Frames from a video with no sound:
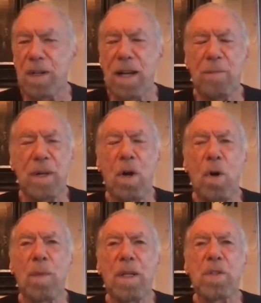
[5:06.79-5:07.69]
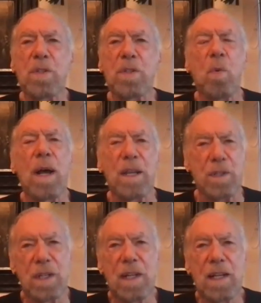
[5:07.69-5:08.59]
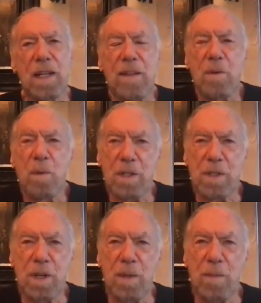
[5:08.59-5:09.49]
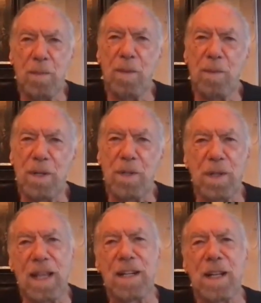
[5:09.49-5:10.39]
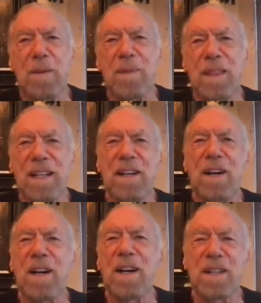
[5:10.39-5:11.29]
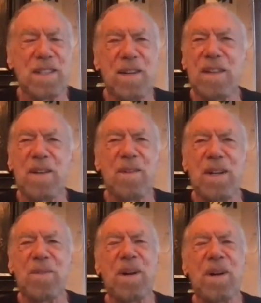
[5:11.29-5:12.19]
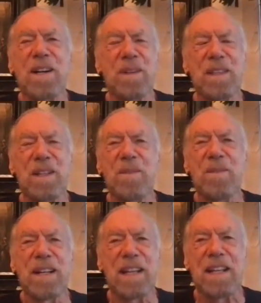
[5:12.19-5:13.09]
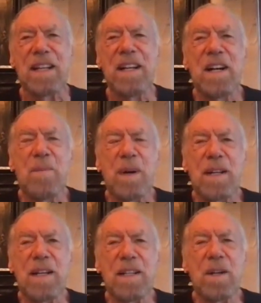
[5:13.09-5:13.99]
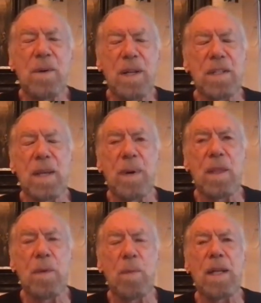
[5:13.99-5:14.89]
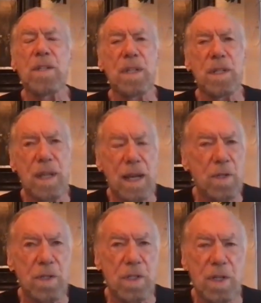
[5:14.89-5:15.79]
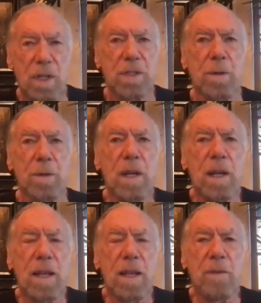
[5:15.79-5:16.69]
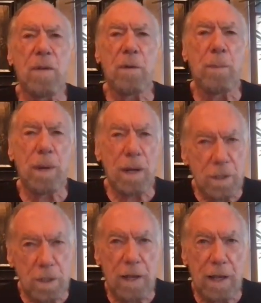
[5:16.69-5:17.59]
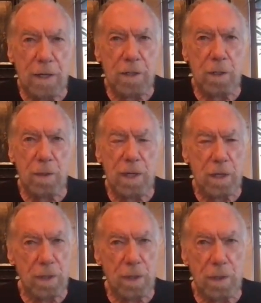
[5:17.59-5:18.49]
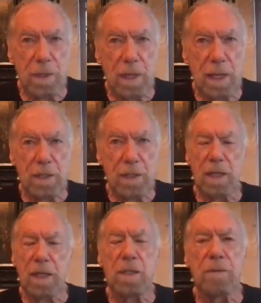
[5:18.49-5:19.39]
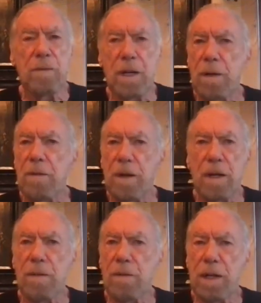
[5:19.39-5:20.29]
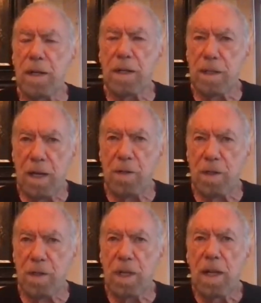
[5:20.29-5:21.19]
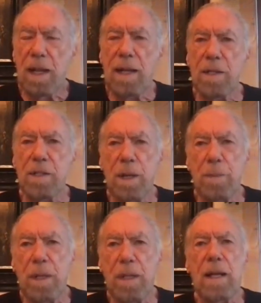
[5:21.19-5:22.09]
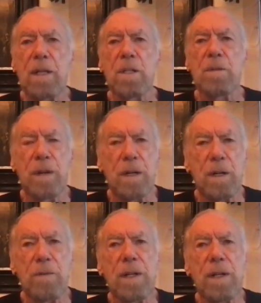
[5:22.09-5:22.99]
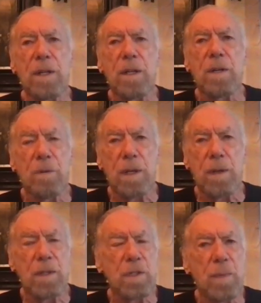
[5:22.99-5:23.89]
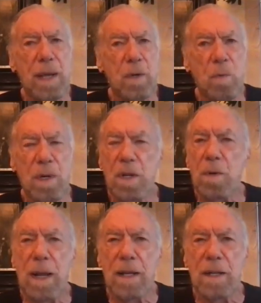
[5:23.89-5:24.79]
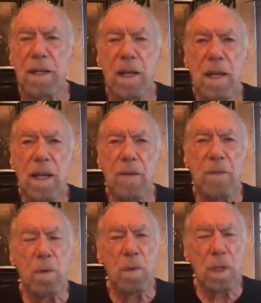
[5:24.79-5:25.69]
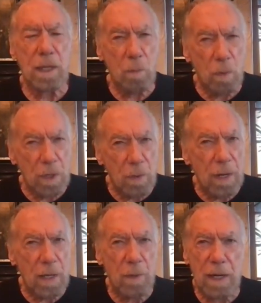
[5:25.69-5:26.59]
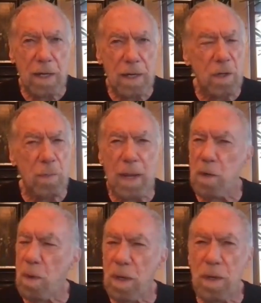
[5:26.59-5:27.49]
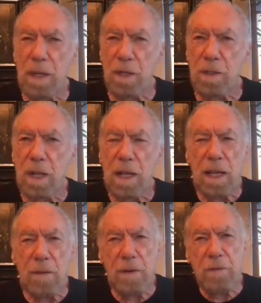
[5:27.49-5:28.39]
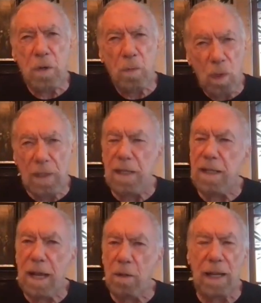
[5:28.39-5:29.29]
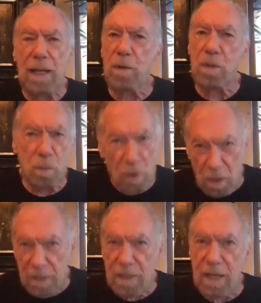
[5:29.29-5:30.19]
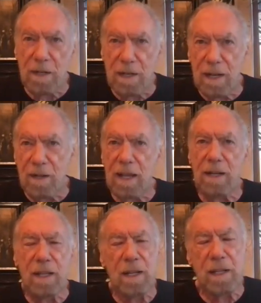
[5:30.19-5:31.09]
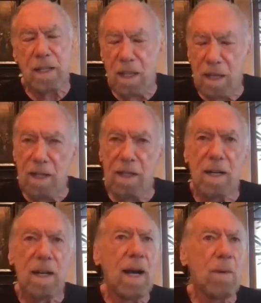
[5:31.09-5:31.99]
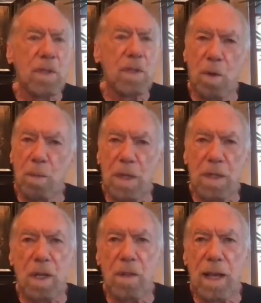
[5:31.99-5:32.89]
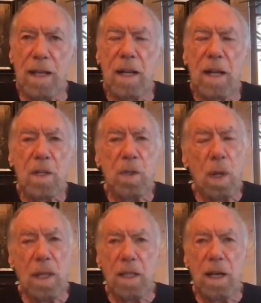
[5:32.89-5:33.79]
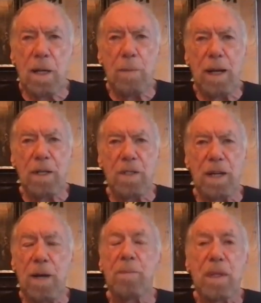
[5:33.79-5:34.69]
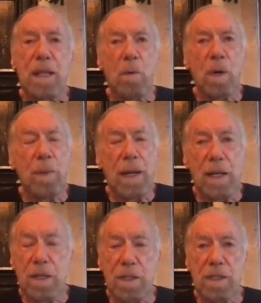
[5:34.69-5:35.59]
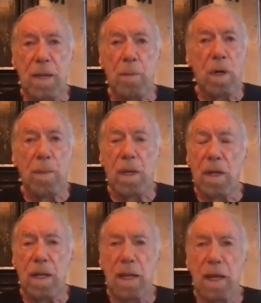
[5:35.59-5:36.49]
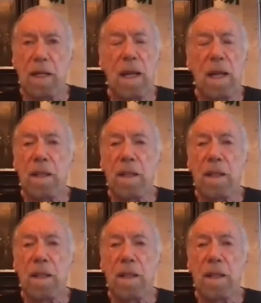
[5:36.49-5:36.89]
I've been homeless twice. Even when I started Paul Mitchell, I ended up in the car because everything went wrong with no money. But uh, no, it is. And by the way, it's contagious also. If you have a positive attitude and you're enthusiastic, it's very, very, very contagious. And it's something that is very, very good for you because no matter where you're at, if you look at where you're at right now, no matter where it is, even if you're really down, like I was really down and out, I had a young kid, I was homeless, all that. So all I thought about is now, now where am I going to sleep? Where am I going to eat?